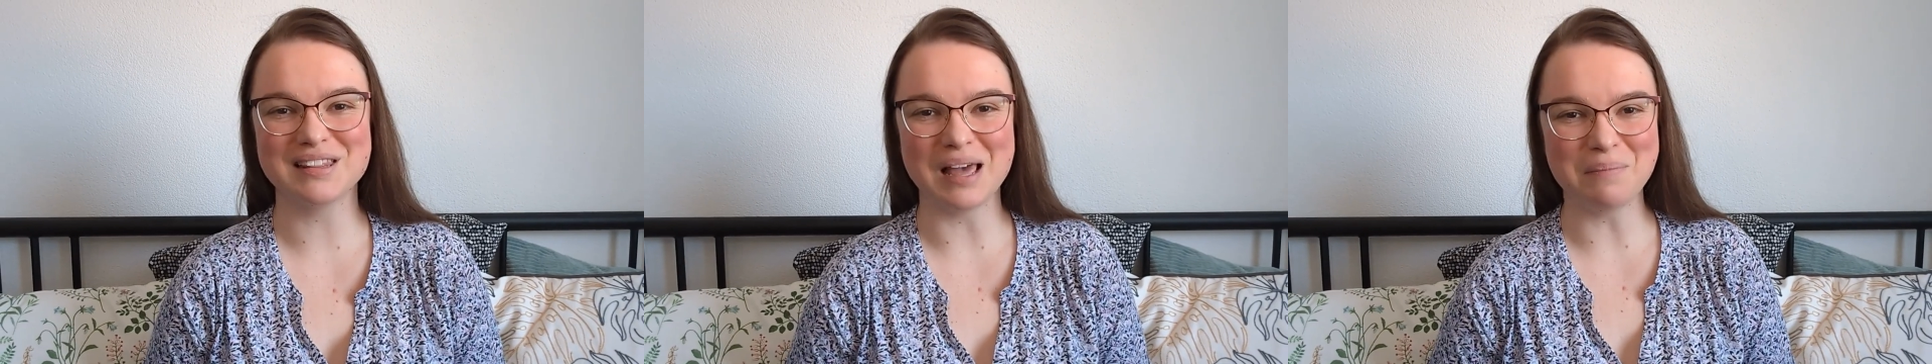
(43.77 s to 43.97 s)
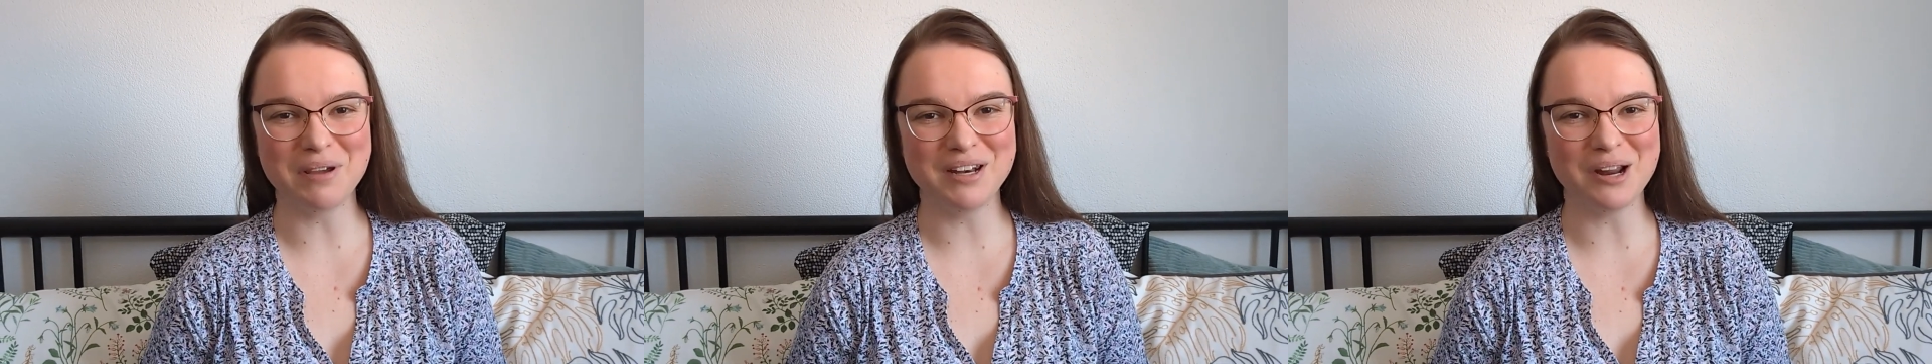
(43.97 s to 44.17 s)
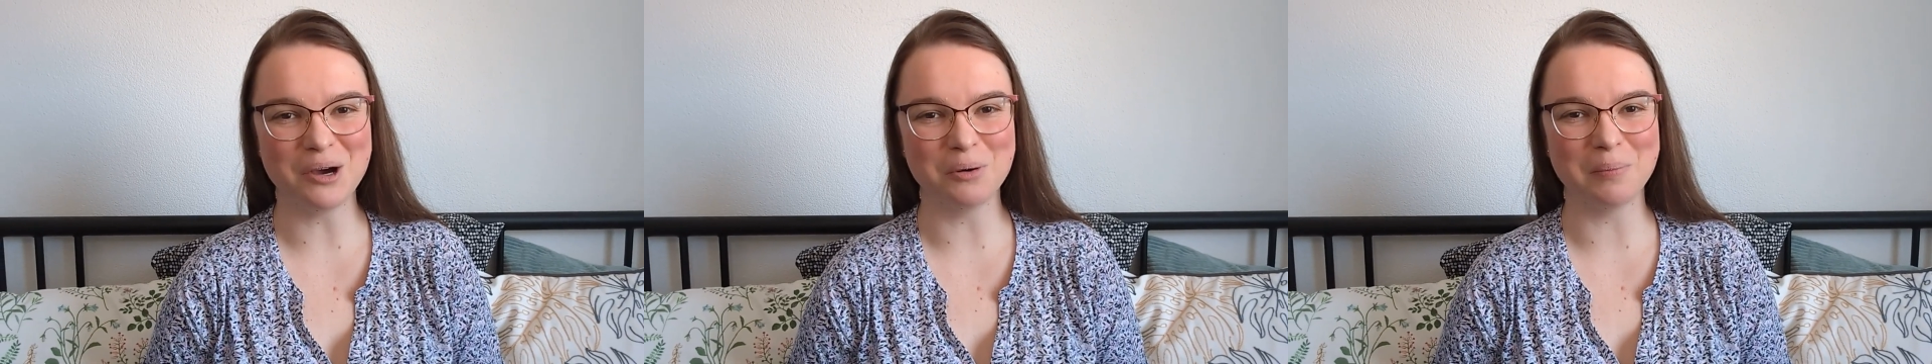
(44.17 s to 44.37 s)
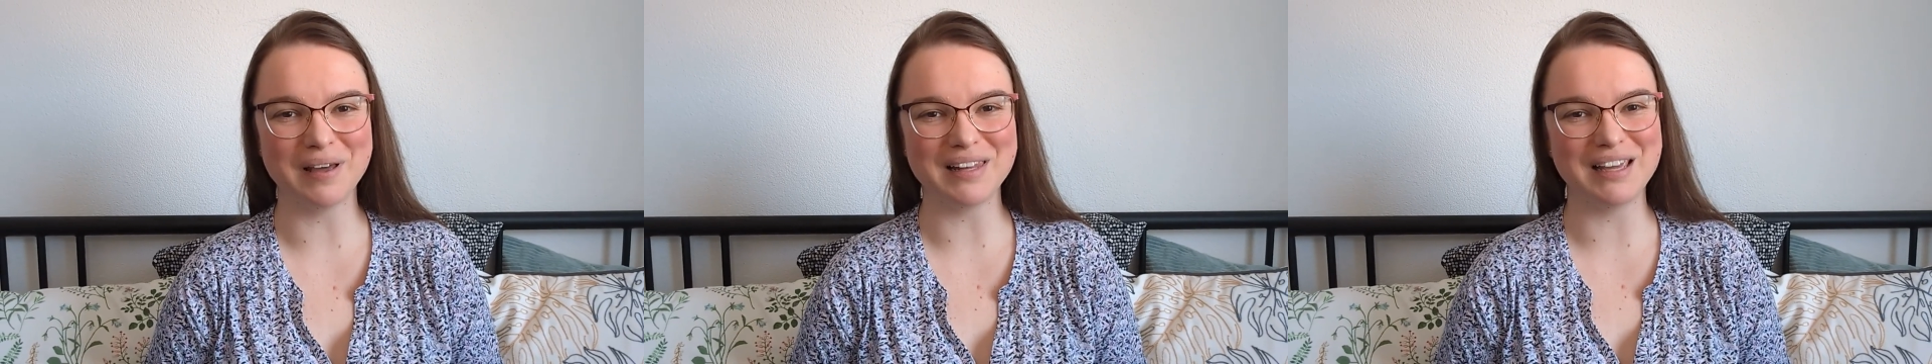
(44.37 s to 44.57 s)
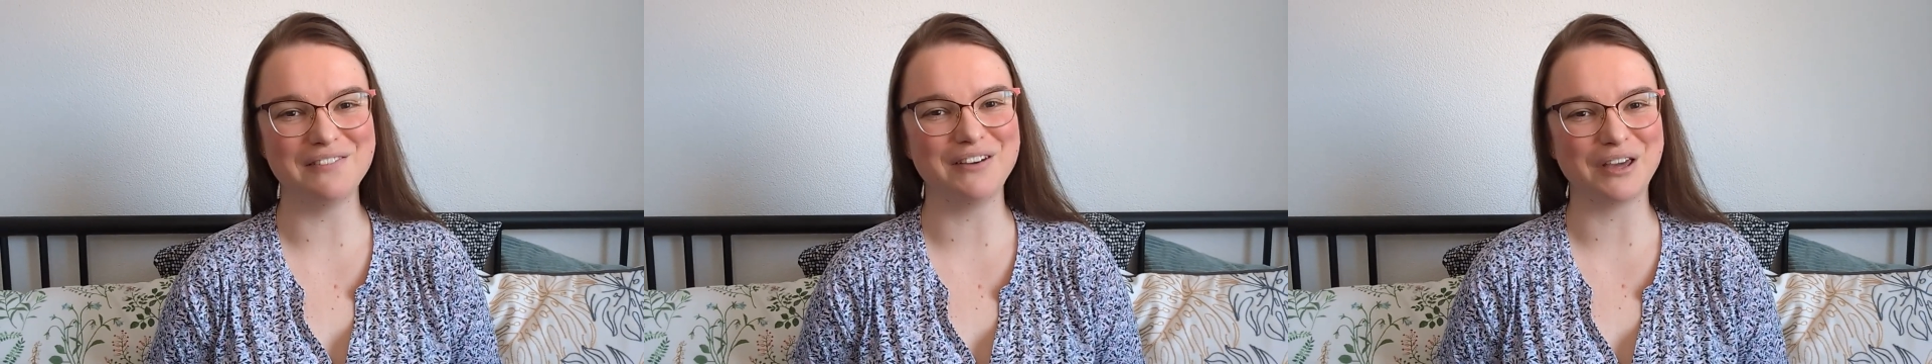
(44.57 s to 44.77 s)
let me know by
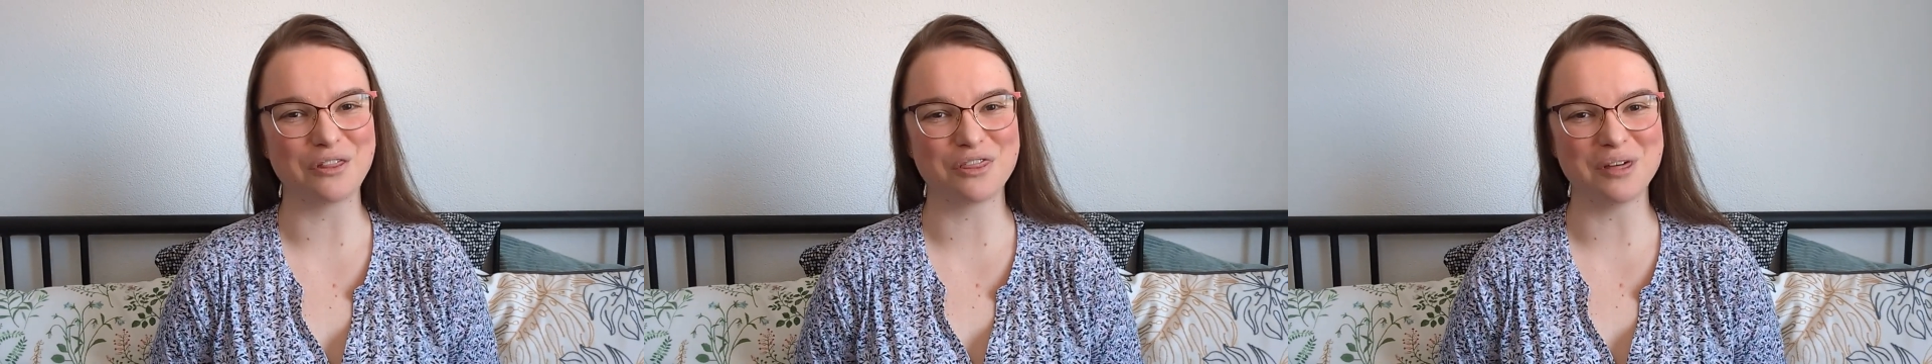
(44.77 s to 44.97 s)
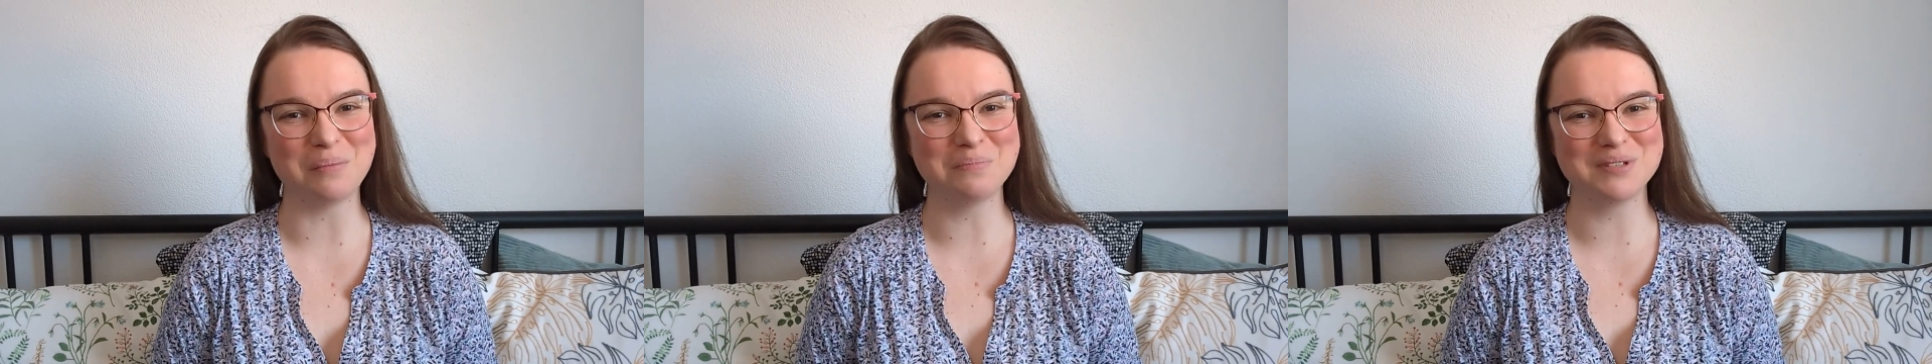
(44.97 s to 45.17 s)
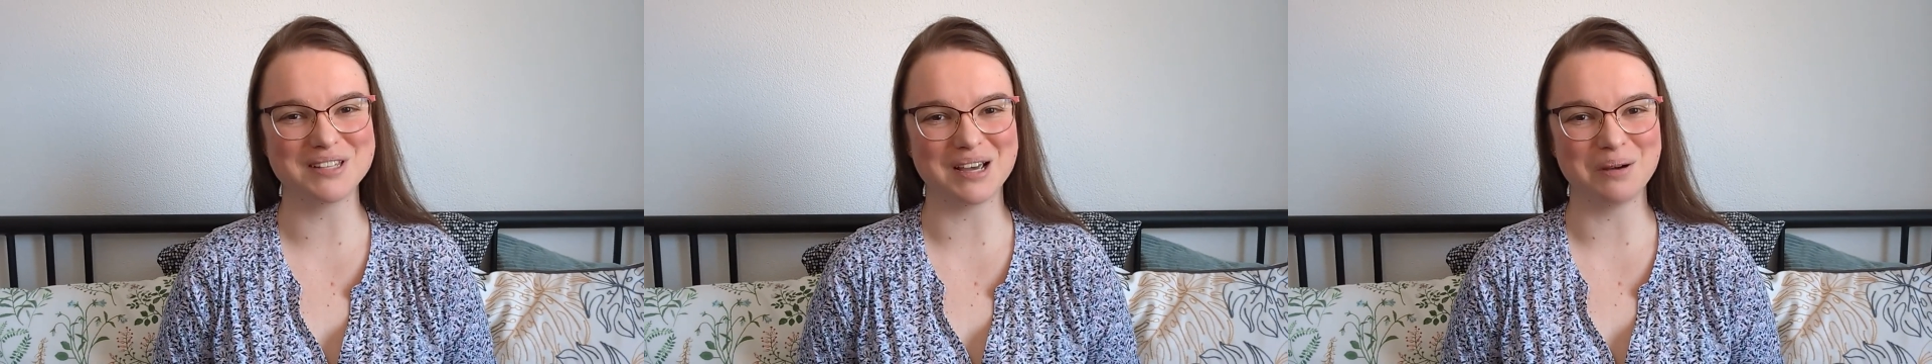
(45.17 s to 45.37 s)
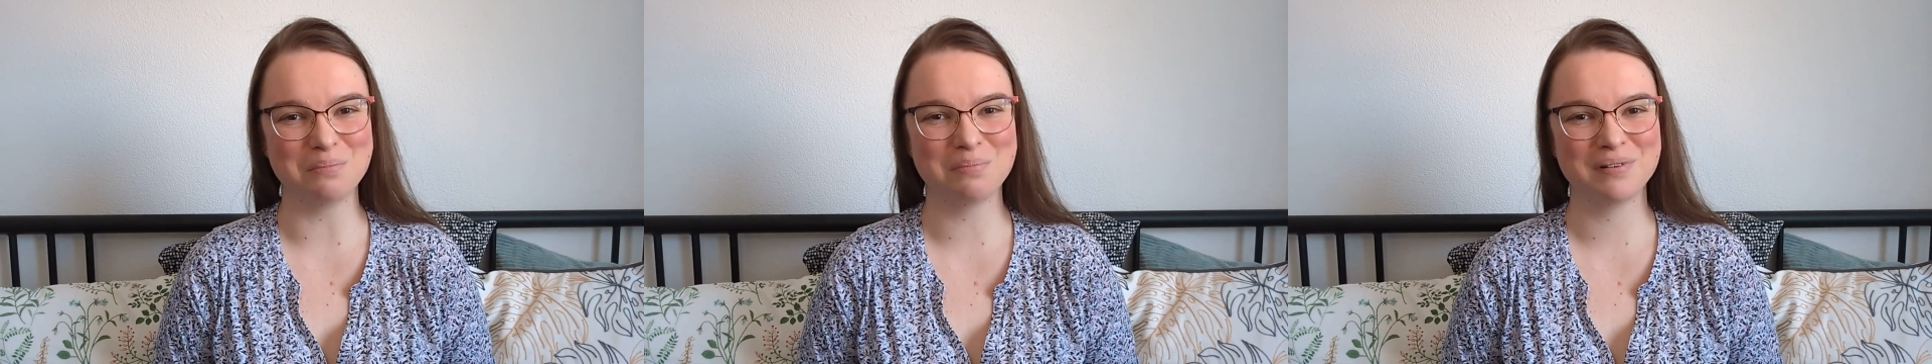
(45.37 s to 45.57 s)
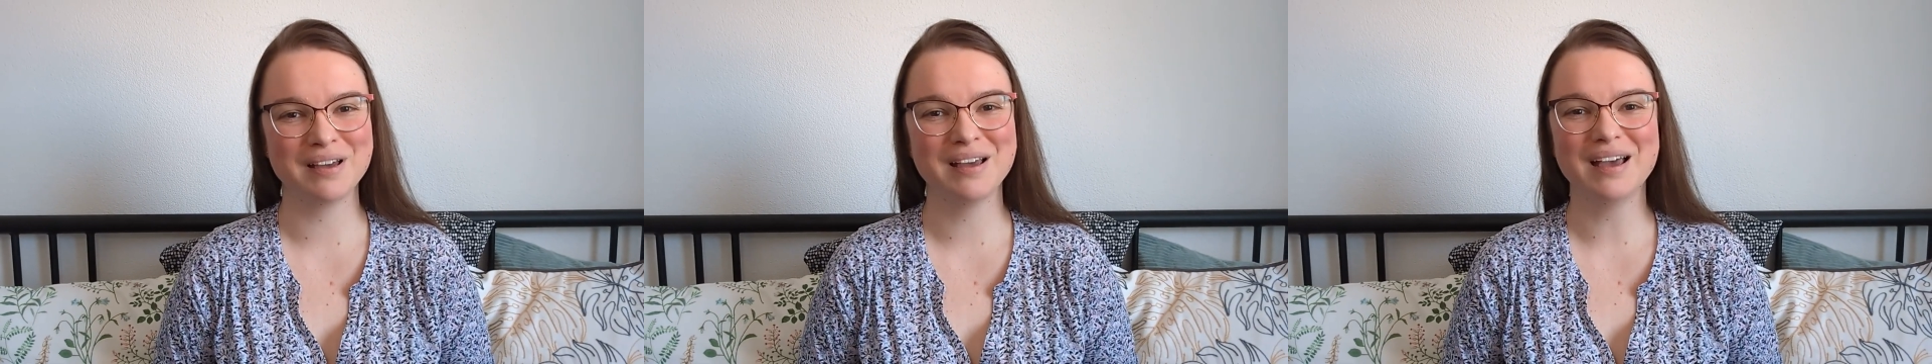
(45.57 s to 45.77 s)
leaving a thumbs
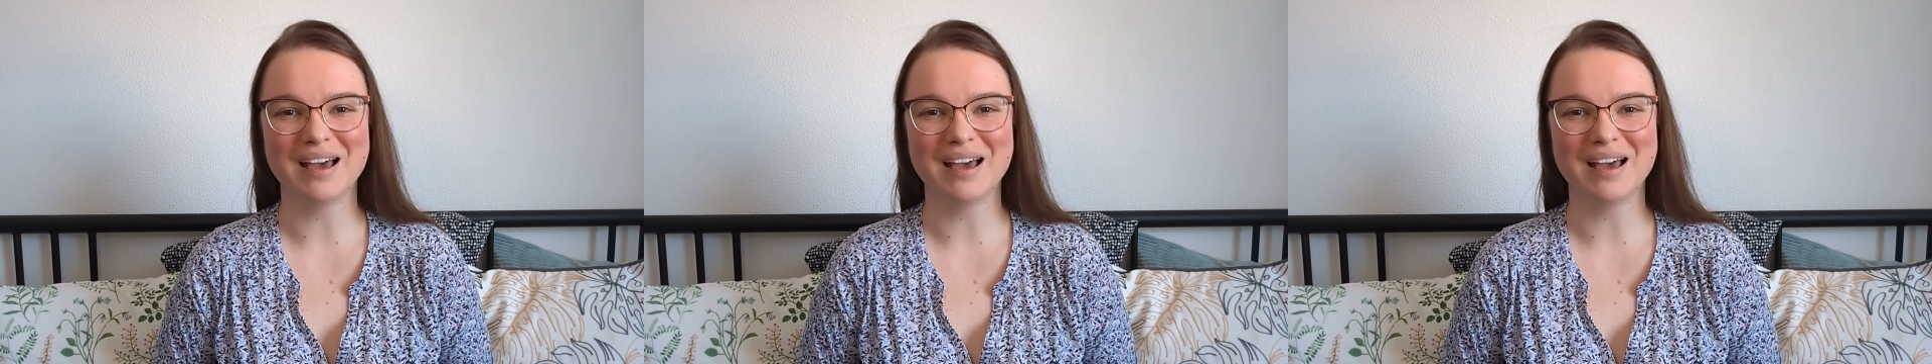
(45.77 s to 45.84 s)
up.